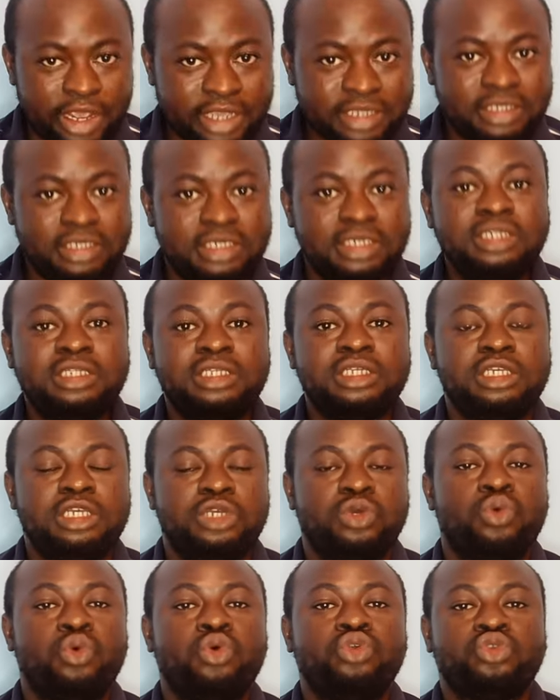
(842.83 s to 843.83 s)
correct it,
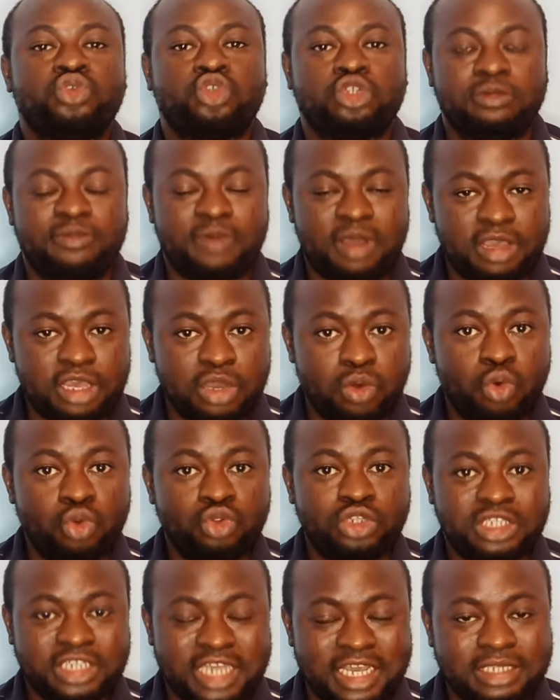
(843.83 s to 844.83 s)
he
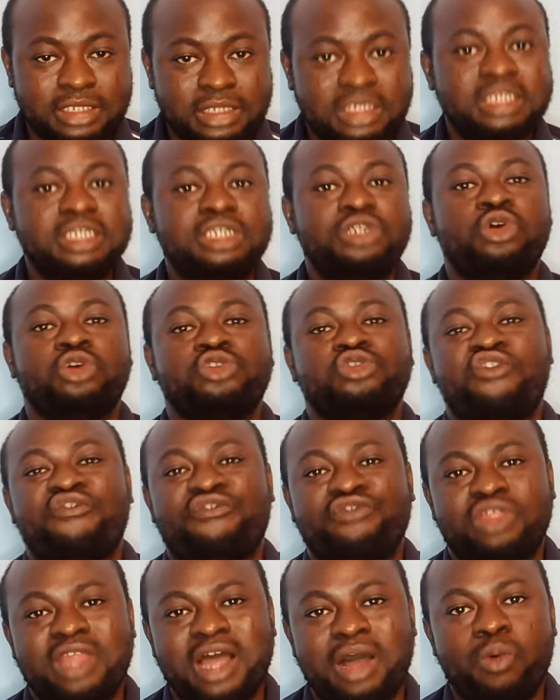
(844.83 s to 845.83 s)
will take serious
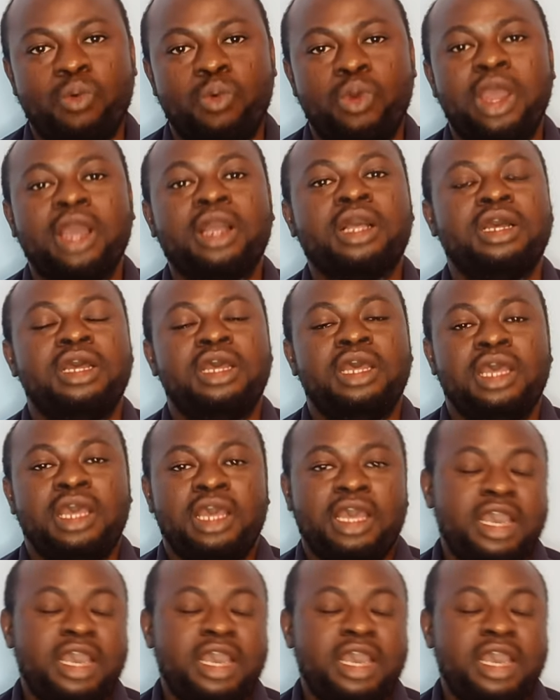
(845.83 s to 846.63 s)
of that work,